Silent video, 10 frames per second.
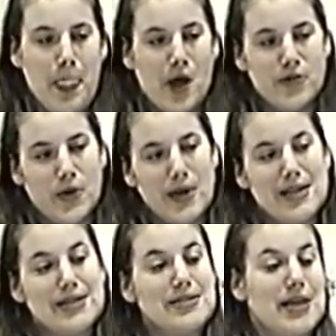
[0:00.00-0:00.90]
Although he
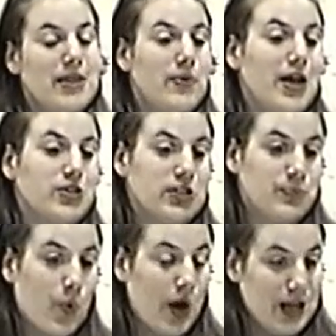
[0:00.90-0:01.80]
didn't say that he would actually
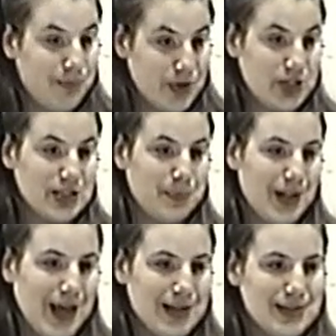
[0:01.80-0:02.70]
support any of Bush's
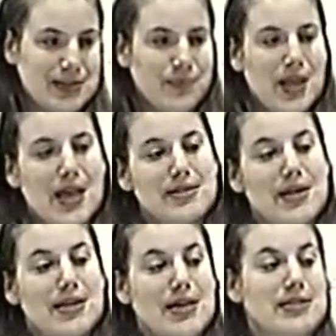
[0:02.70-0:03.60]
plans, his
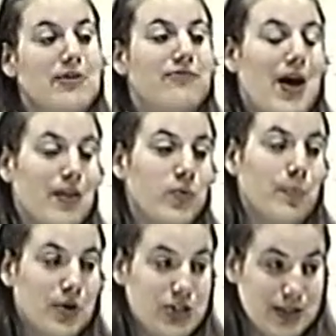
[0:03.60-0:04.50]
ideas have followed
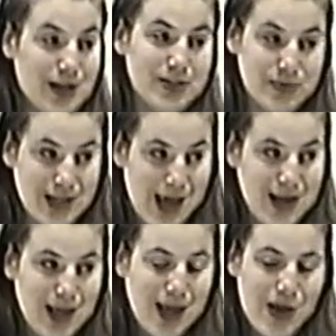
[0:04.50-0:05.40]
what Bush has also said,
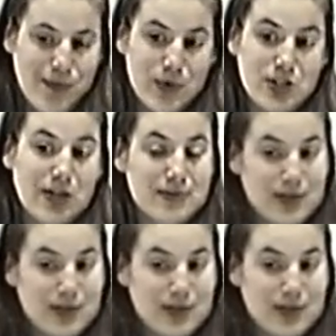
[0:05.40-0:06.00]
which gives